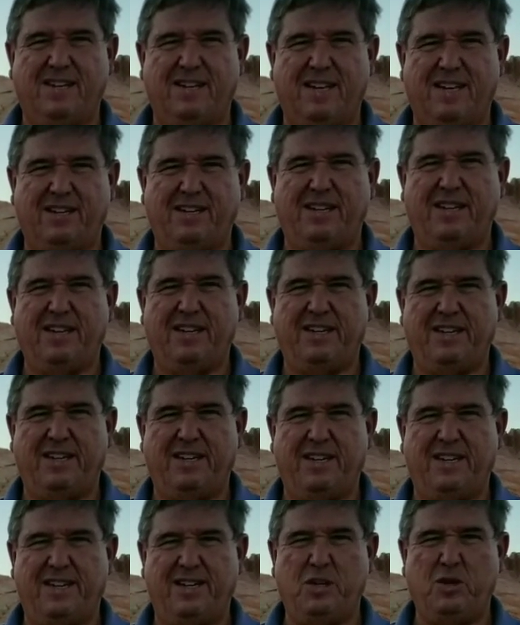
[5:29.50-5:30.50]
They
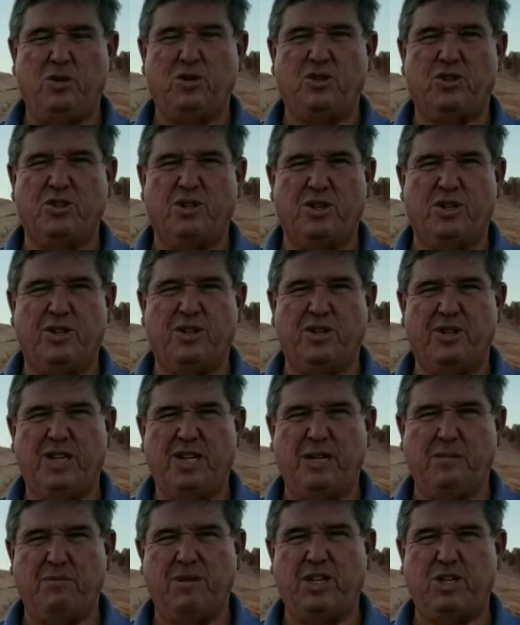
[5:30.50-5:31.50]
used her
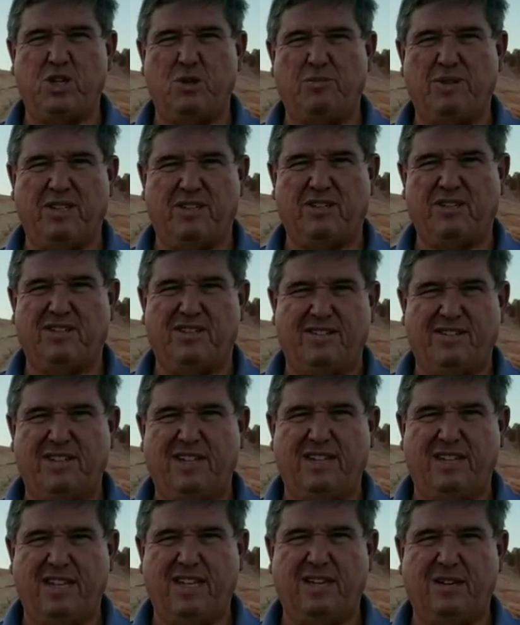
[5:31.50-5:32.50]
measurements.
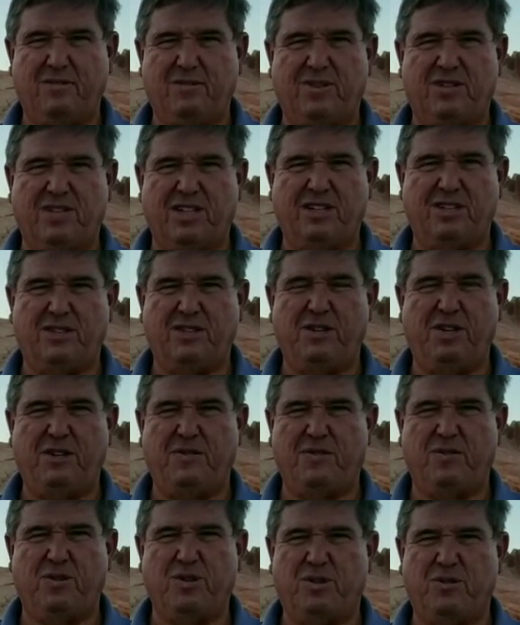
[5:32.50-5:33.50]
And it was like
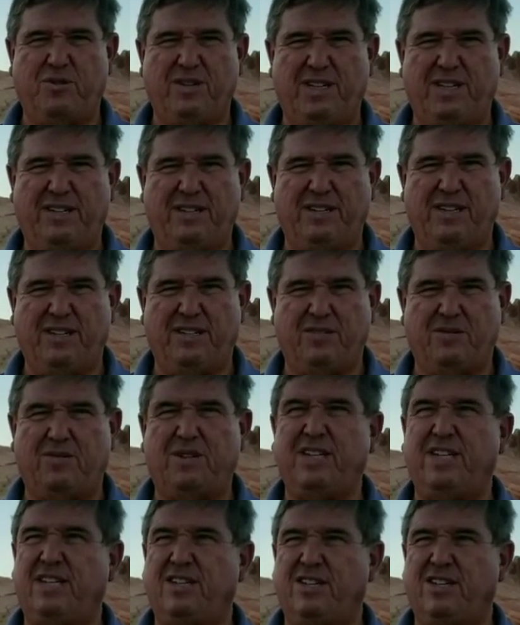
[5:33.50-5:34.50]
34, 20,
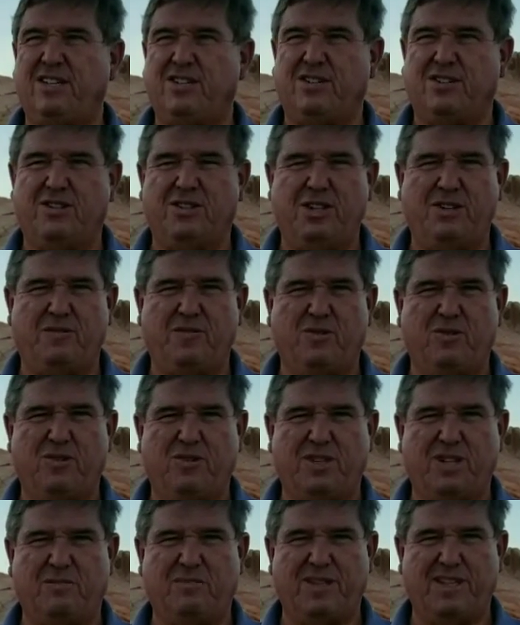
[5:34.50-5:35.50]
26, 34,
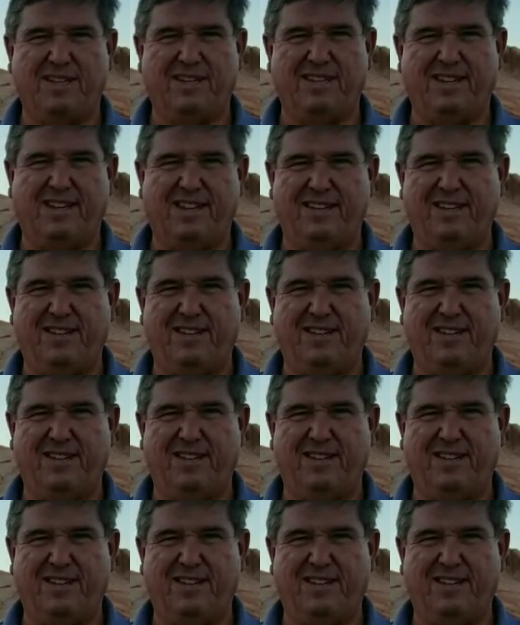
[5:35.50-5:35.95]
something like that.